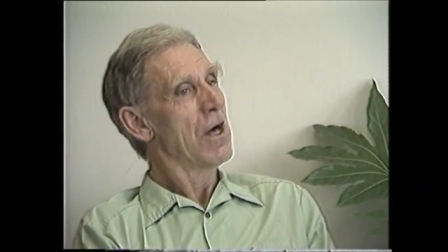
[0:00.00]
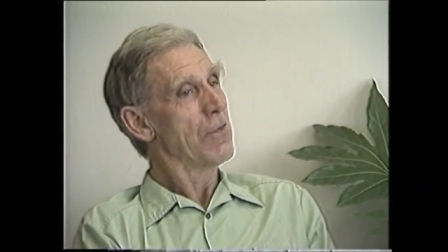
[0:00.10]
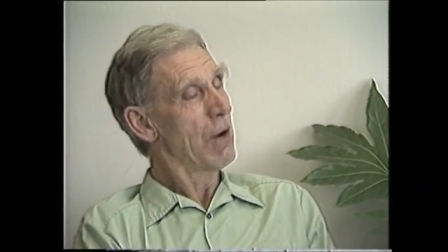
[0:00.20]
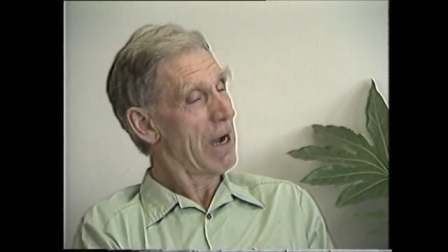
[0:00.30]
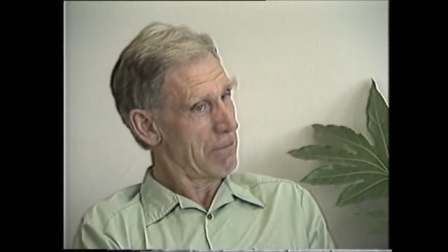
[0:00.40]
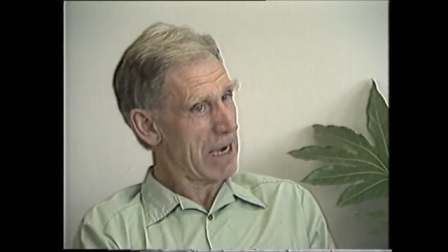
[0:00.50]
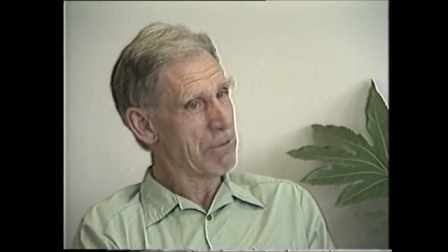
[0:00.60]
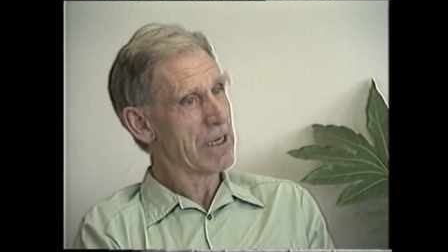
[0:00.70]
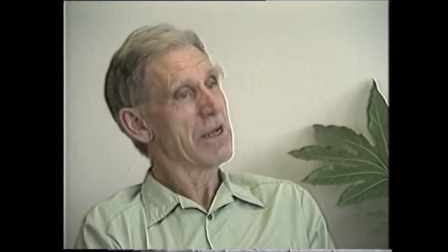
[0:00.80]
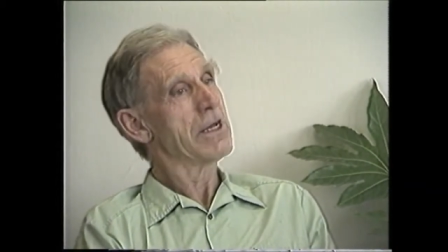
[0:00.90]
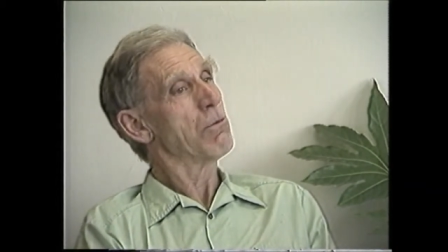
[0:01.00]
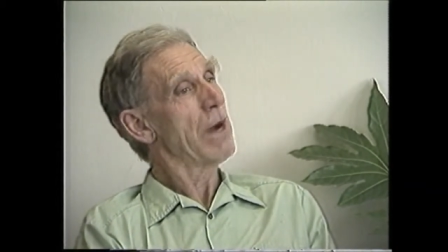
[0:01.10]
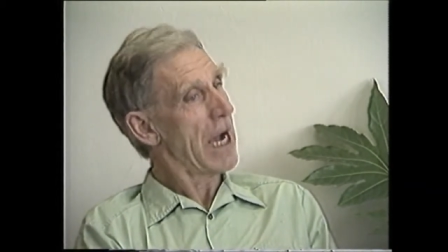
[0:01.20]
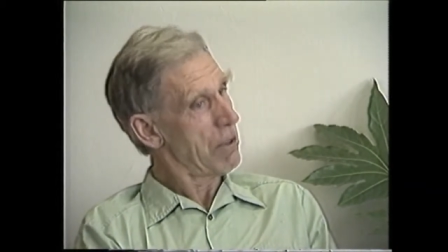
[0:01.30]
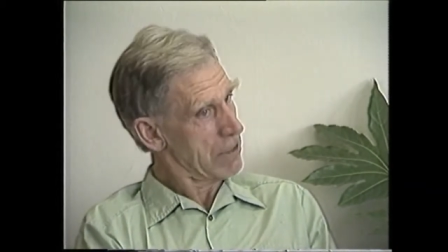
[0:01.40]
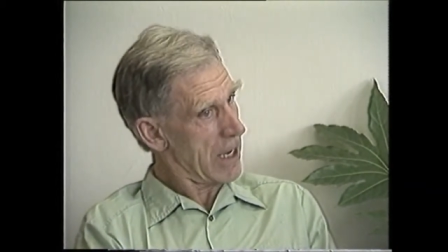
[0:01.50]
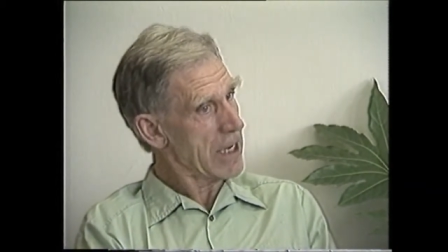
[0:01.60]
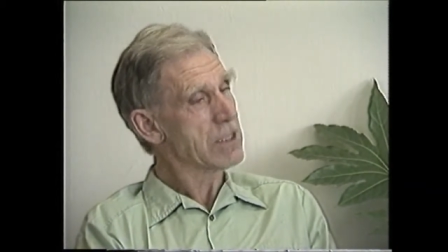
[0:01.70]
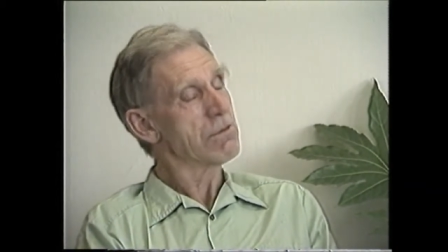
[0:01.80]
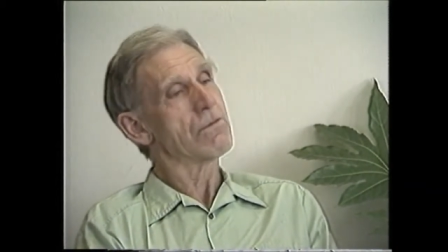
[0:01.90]
Though I, I, would, in a way, I would
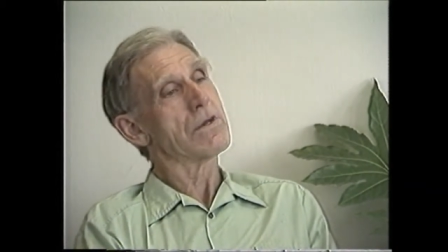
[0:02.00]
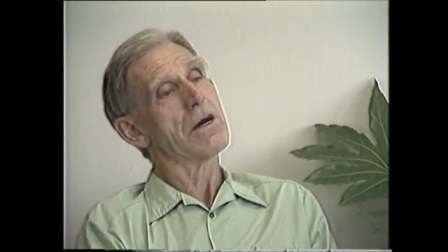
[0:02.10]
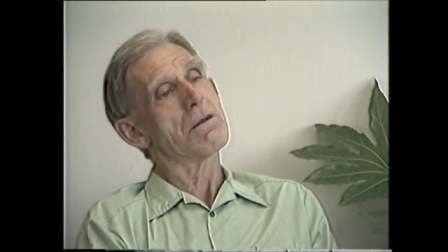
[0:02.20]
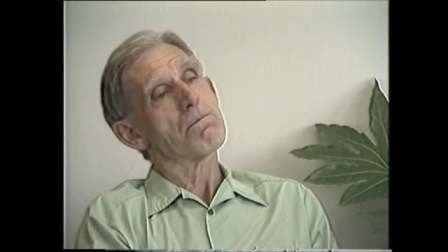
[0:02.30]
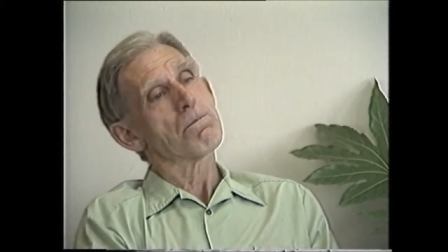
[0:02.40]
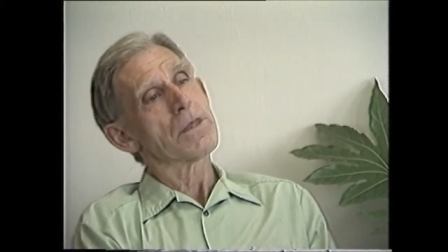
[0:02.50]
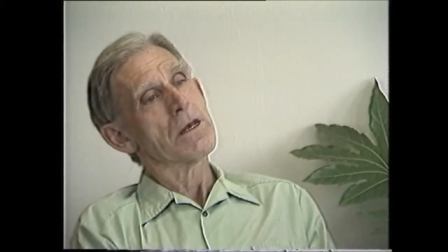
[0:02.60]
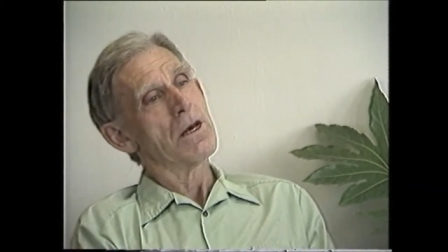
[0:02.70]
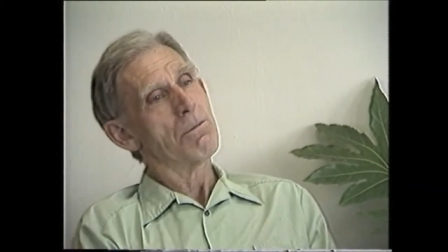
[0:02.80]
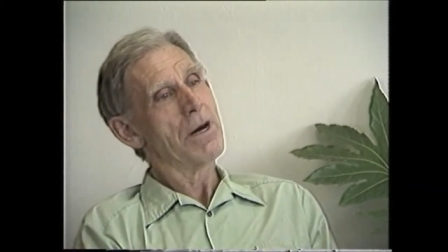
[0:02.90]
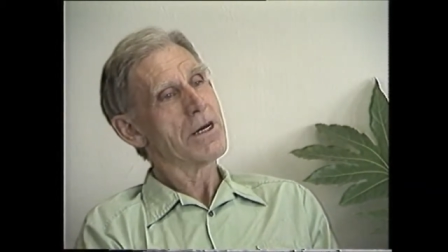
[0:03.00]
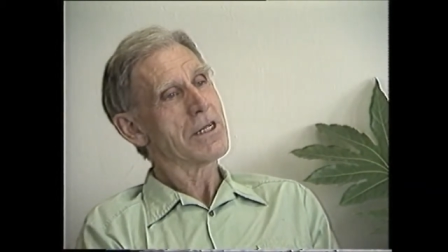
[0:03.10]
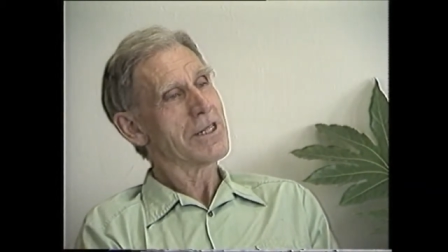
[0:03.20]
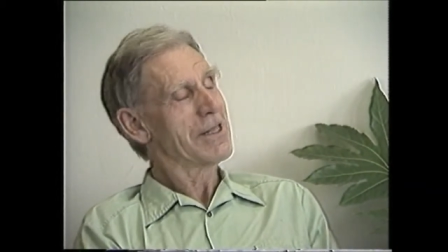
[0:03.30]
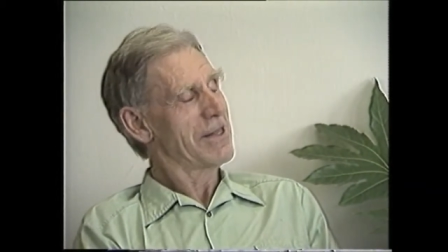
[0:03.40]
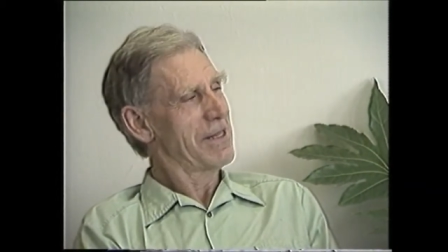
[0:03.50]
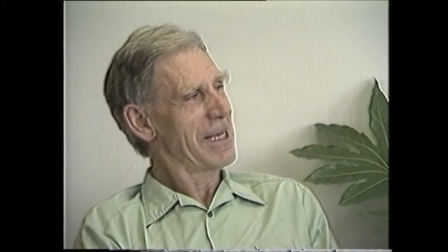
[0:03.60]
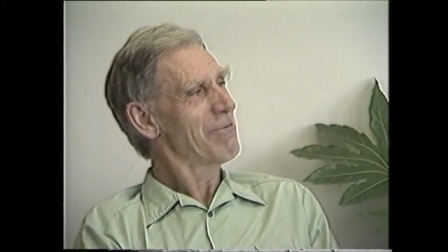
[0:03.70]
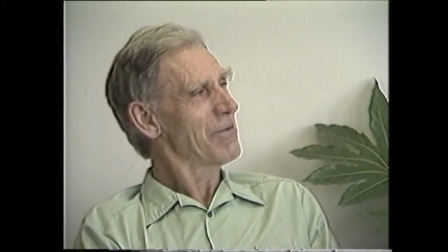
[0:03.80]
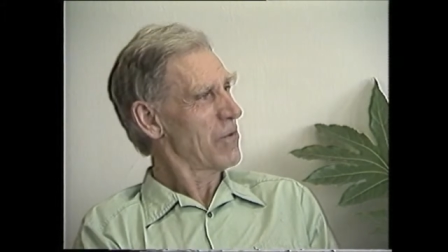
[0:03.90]
like to have done. Mm But
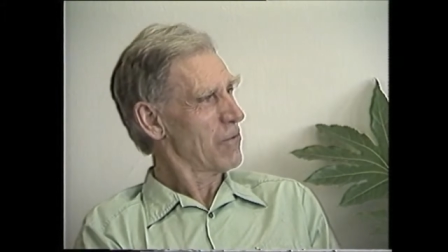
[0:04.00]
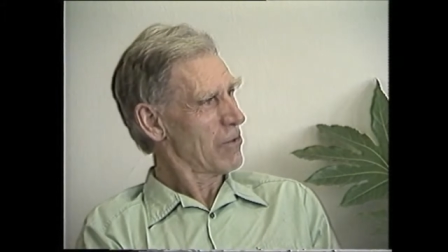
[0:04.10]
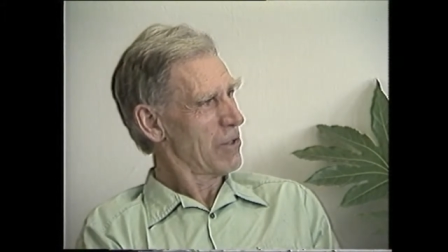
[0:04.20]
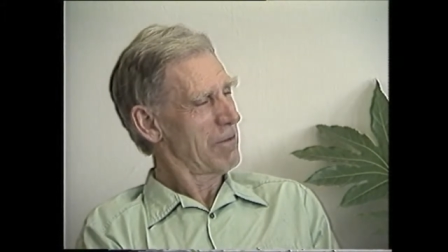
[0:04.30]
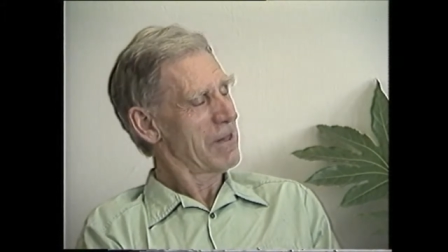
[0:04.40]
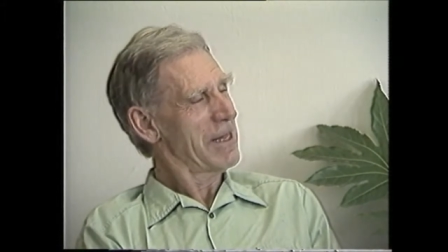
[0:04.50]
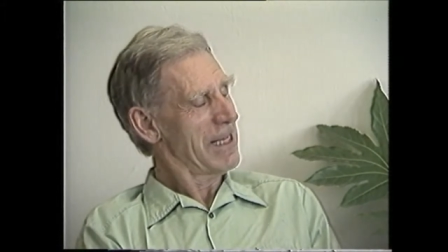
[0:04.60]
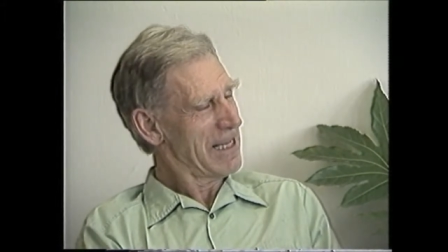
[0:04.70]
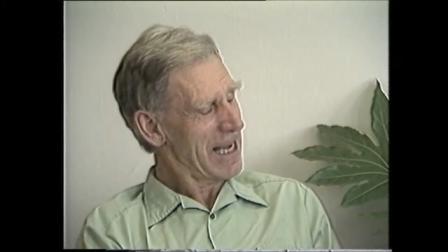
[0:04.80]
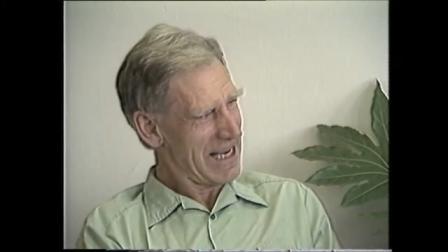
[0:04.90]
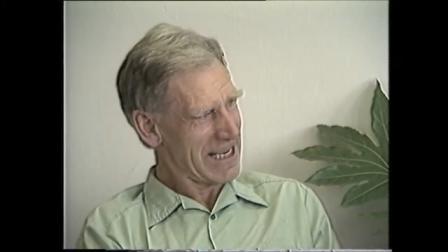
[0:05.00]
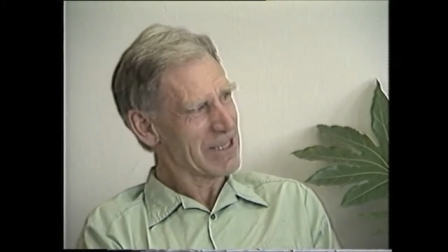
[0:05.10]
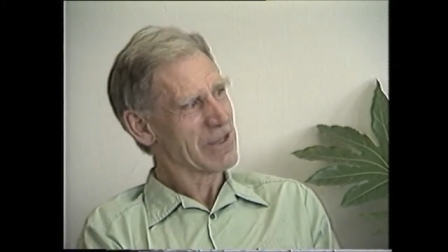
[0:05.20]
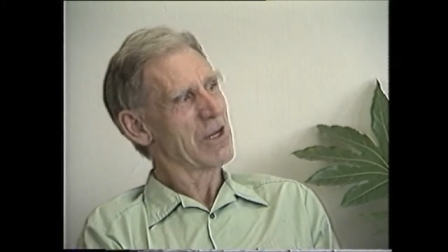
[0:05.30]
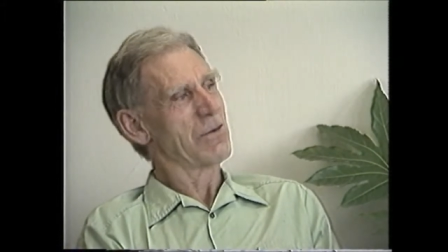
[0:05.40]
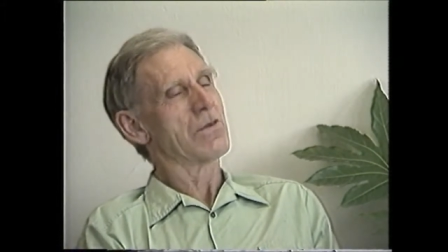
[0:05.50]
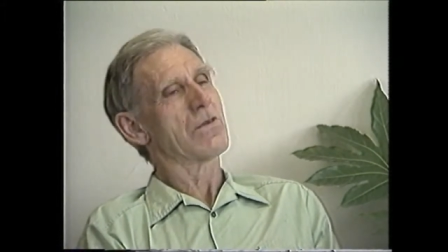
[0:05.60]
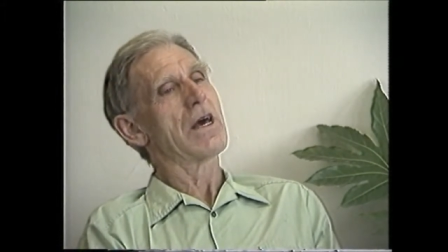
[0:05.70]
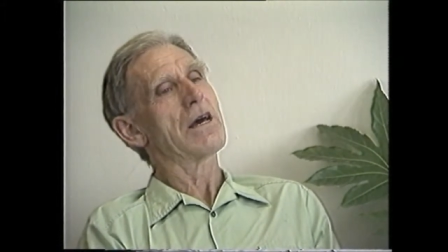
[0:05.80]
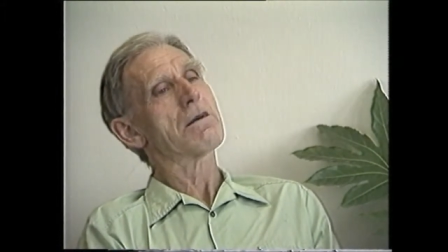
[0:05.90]
it was as, that link as close as
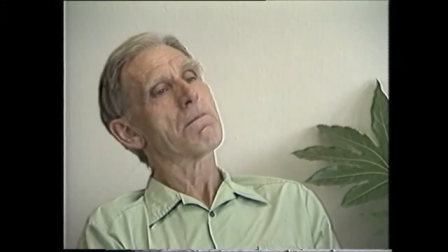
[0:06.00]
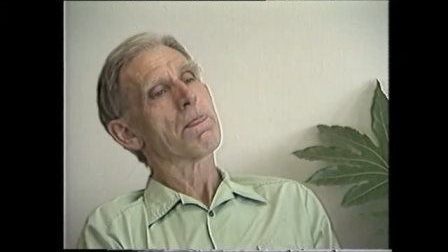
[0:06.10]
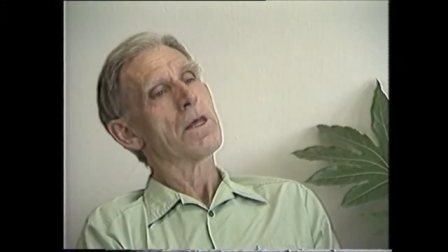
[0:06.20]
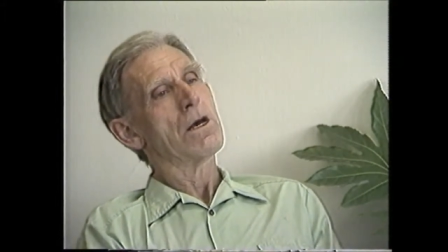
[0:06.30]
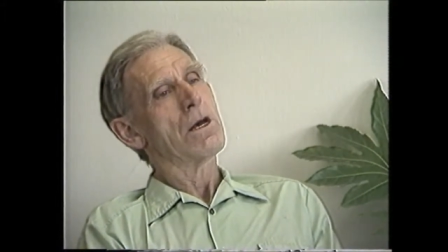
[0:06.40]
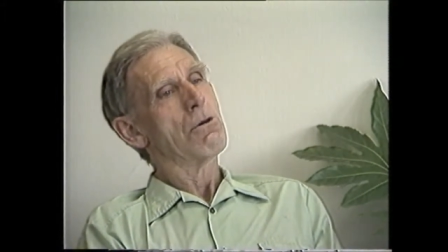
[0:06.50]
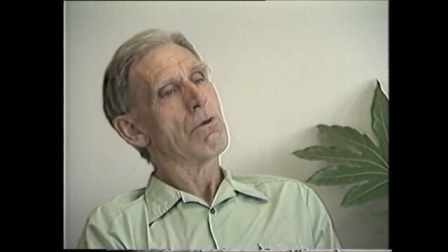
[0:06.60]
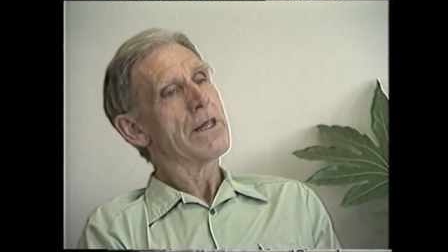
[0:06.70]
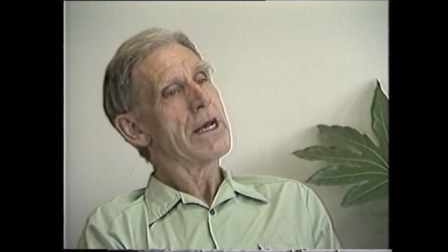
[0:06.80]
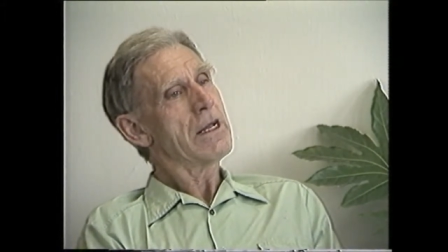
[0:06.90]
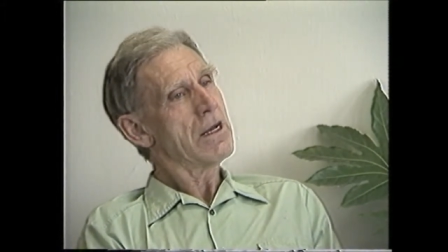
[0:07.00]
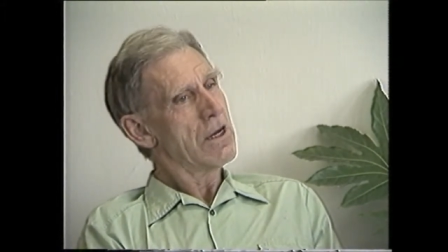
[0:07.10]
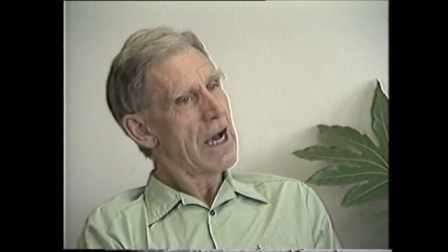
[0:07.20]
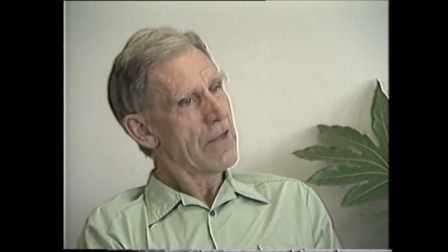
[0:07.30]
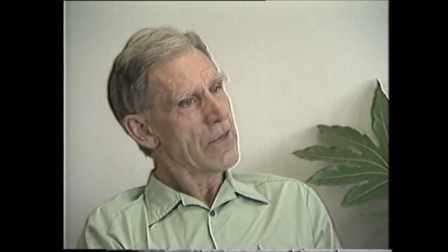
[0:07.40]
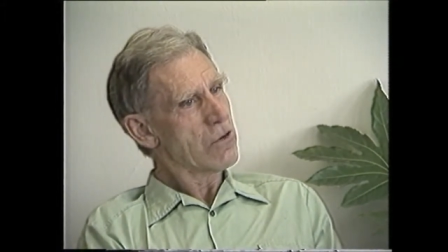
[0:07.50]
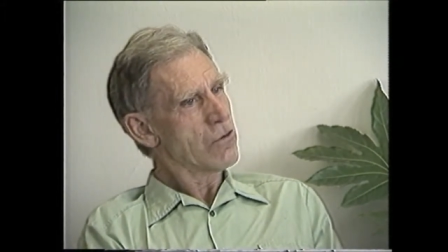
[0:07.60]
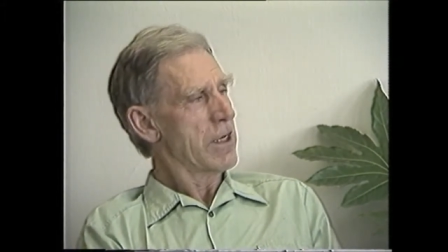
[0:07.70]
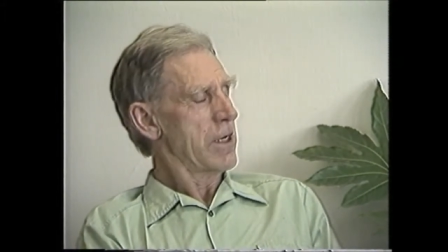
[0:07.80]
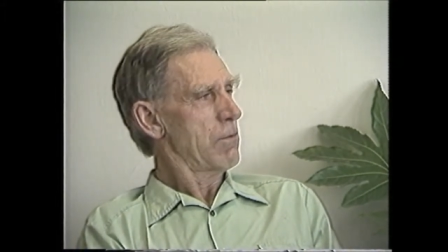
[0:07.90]
that. Mm. Well, then I think
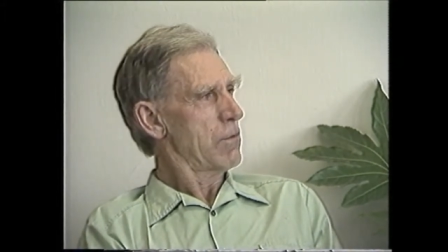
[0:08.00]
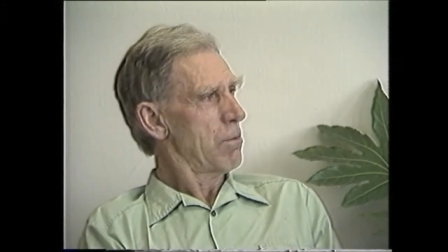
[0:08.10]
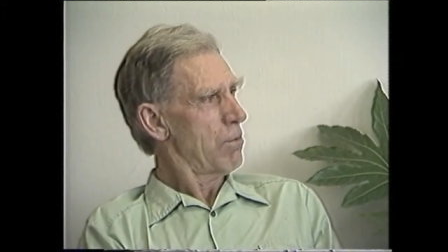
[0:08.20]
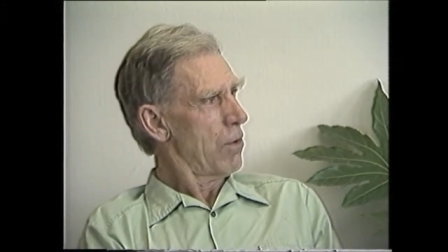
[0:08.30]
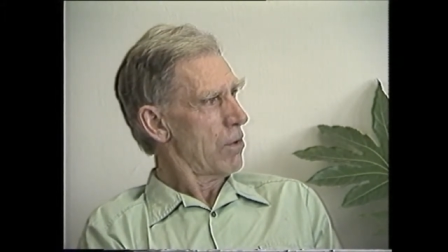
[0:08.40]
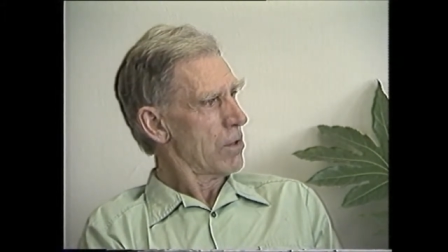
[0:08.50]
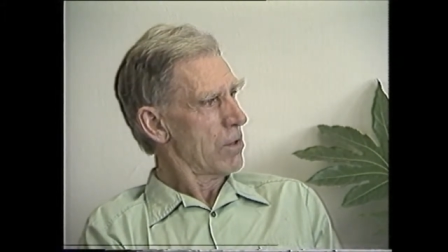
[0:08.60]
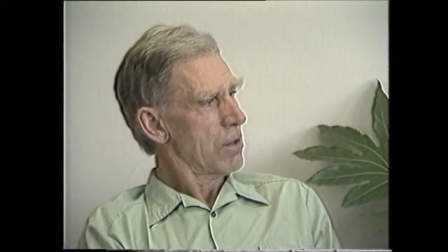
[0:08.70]
Trinity was important.